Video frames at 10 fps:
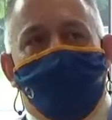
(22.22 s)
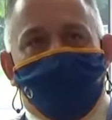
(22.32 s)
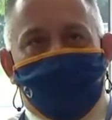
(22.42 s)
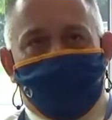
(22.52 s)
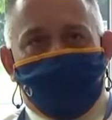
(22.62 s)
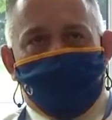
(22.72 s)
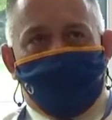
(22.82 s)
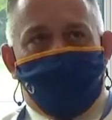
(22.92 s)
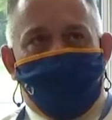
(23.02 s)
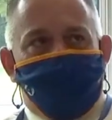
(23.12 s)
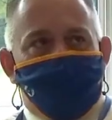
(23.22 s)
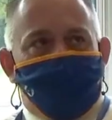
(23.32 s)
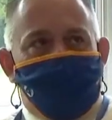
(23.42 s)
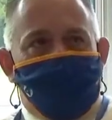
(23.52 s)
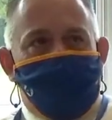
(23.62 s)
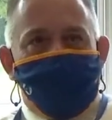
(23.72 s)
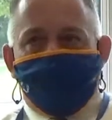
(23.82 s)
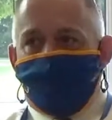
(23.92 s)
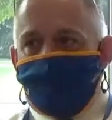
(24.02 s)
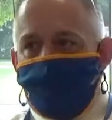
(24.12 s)
Well, obviously it has
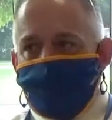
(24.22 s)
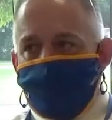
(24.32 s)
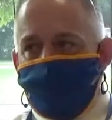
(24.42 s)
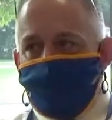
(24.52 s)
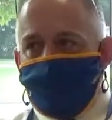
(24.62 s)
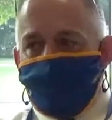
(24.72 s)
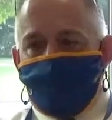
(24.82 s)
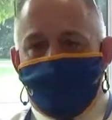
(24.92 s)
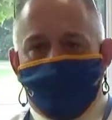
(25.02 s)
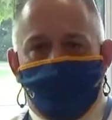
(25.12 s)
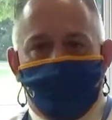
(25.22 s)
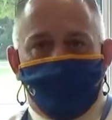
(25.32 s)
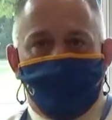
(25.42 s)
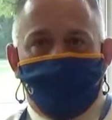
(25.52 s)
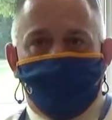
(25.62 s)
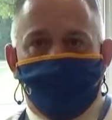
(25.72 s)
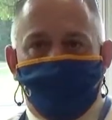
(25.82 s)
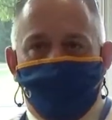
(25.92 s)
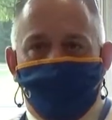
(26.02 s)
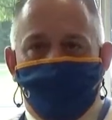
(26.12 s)
affected it in the short run,
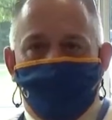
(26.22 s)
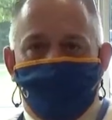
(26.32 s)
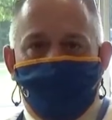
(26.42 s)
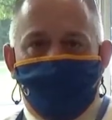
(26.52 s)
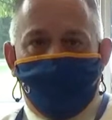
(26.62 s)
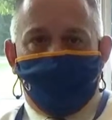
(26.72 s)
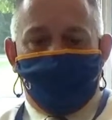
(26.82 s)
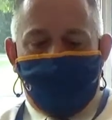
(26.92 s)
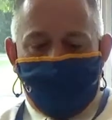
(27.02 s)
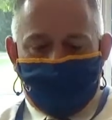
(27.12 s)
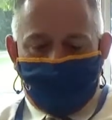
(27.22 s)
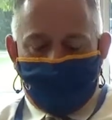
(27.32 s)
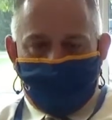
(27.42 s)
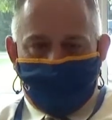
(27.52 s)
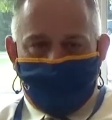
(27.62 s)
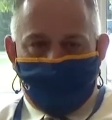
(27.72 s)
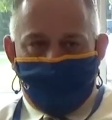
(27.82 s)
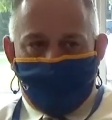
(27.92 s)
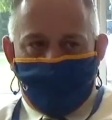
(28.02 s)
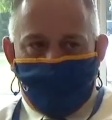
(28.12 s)
being that
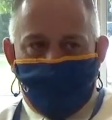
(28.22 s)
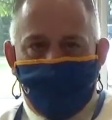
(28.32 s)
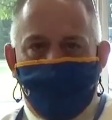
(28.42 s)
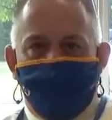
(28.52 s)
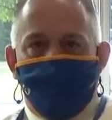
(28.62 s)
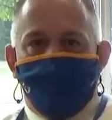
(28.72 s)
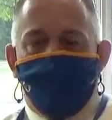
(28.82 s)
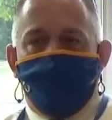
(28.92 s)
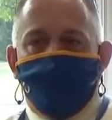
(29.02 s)
typically we